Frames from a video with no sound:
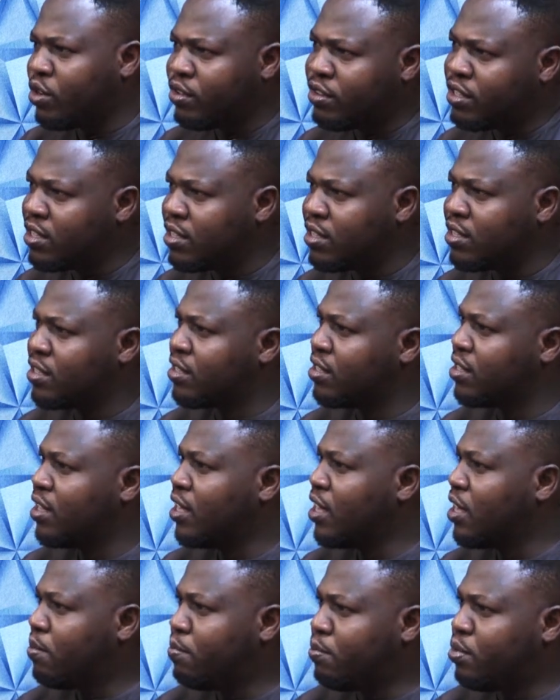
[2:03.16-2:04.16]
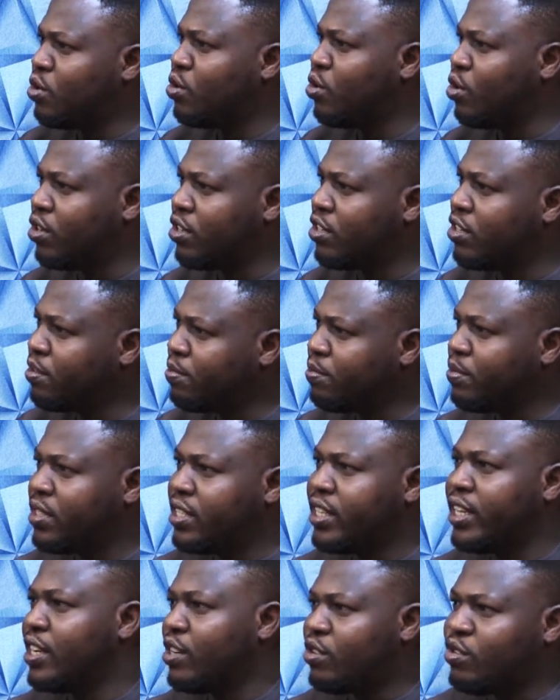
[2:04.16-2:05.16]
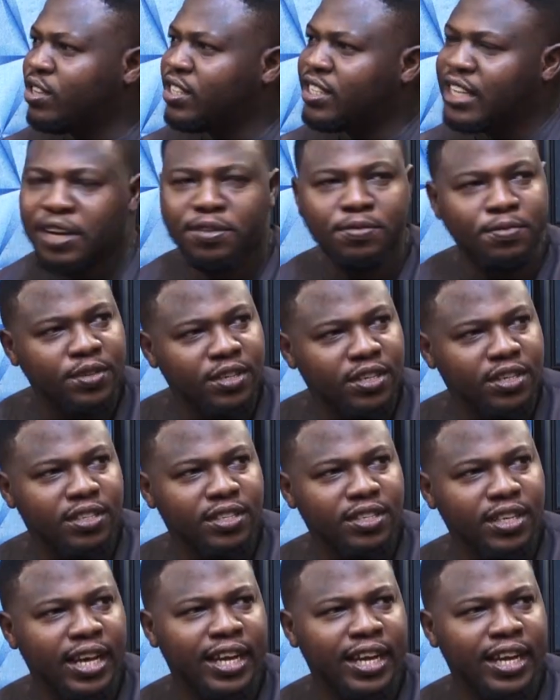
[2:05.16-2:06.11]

during this period, they increased their fees.